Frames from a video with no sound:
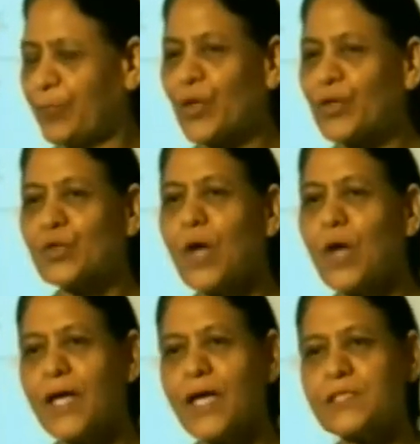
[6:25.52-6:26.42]
so
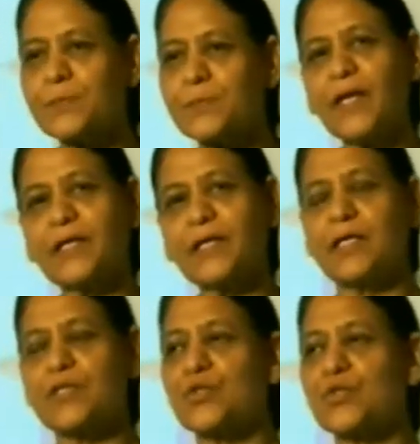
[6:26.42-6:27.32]
I expect
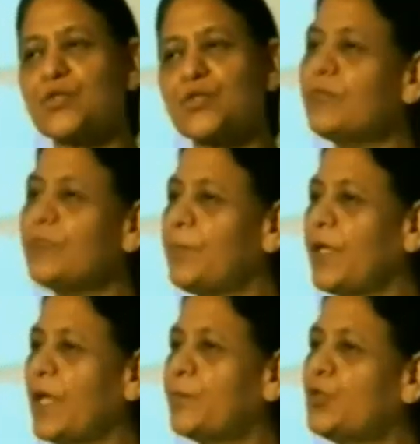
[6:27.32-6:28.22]
that a student will
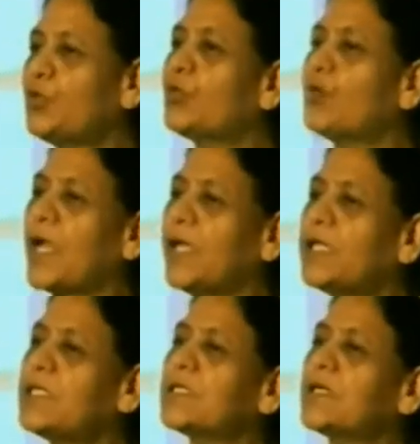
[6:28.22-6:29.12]
be able to
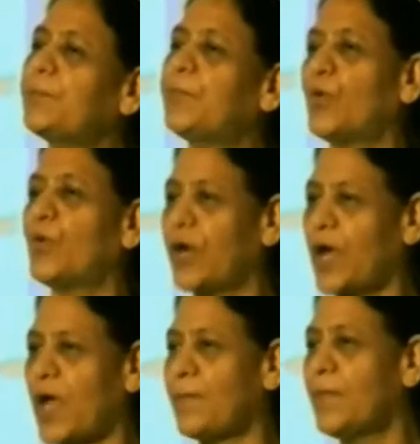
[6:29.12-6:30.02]
write a
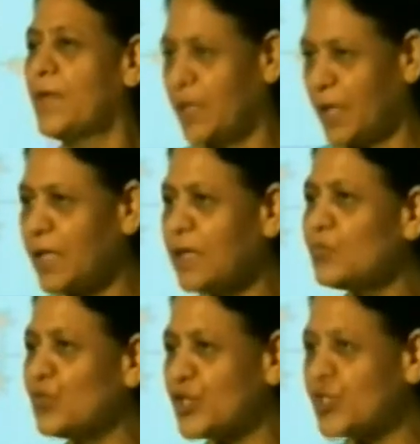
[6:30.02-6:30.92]
program
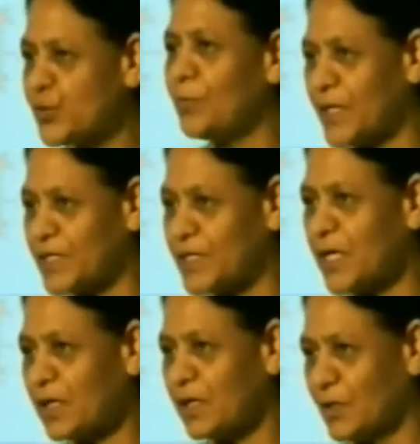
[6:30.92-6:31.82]
in
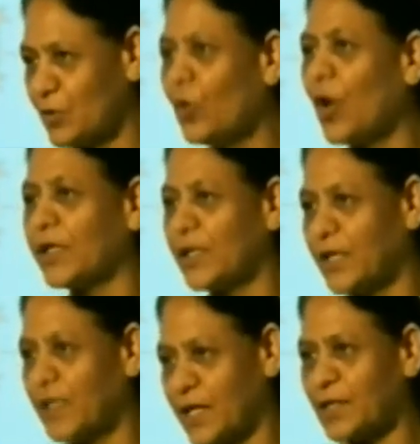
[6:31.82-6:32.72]

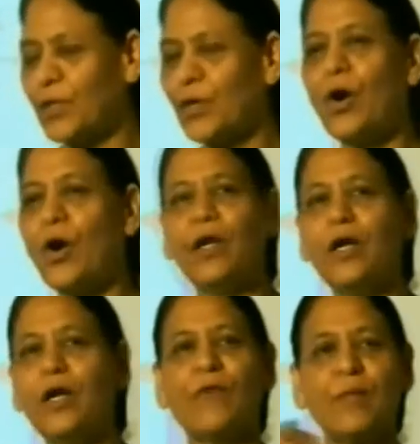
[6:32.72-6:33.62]
visualbasic.net. Or
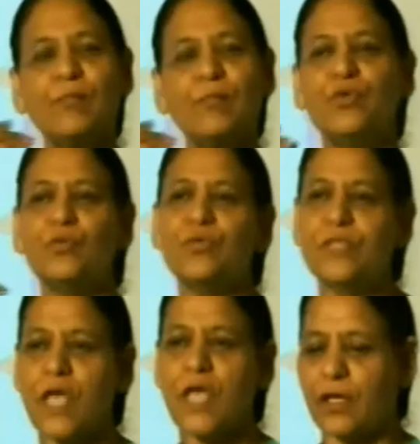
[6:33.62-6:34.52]
if I am
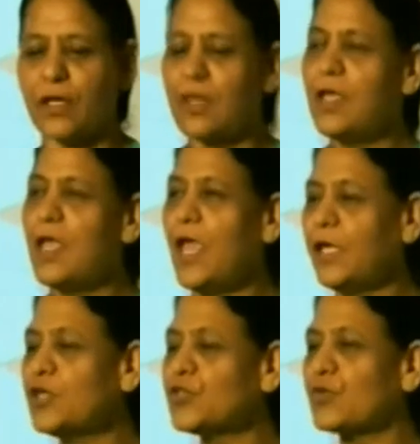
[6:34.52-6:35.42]
using
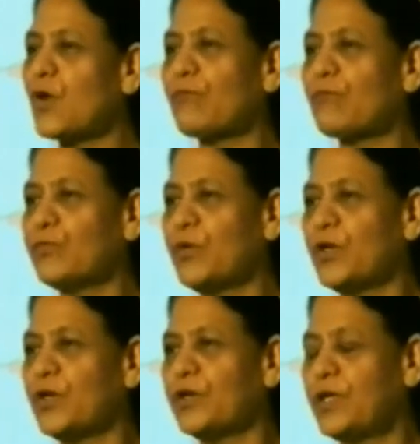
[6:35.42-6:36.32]
any
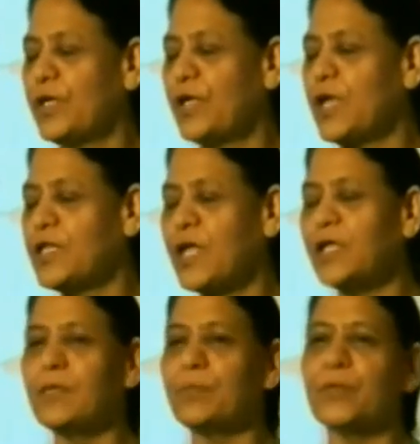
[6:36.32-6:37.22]
software and
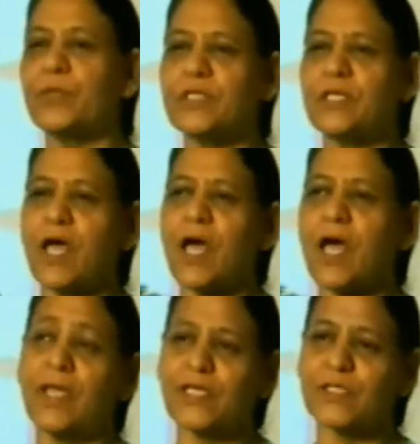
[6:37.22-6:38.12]
then the person,
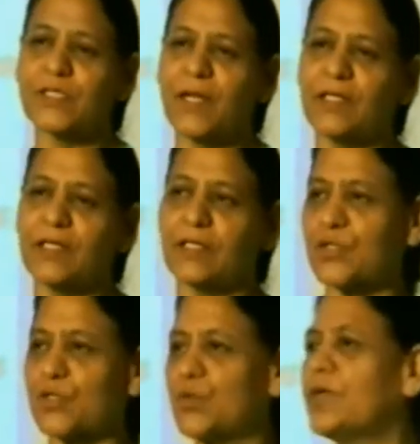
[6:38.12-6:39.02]
I expect that the
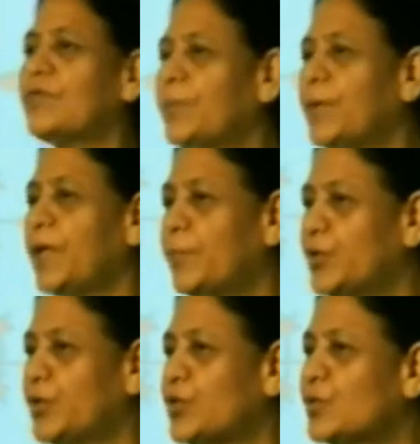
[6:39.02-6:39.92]
student will be able
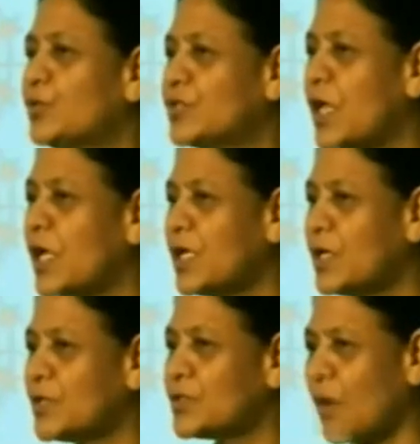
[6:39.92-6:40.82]
to use the
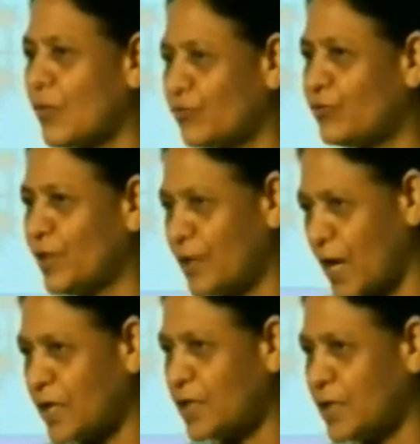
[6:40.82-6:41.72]

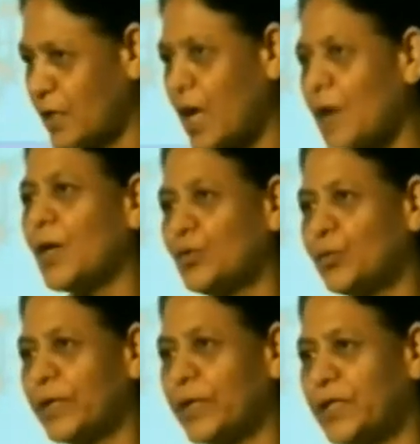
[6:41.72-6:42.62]
software and come
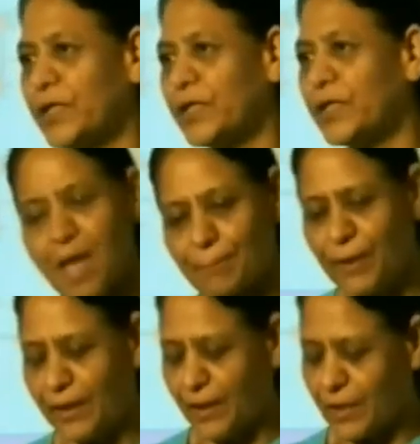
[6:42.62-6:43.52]
up with its
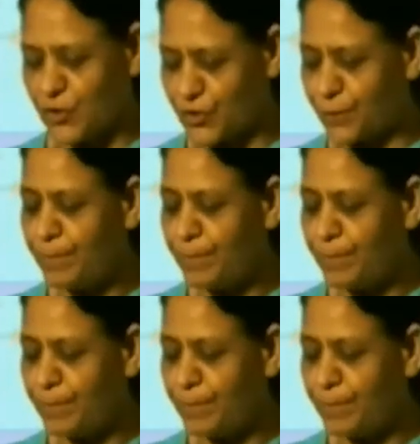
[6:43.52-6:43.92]
application.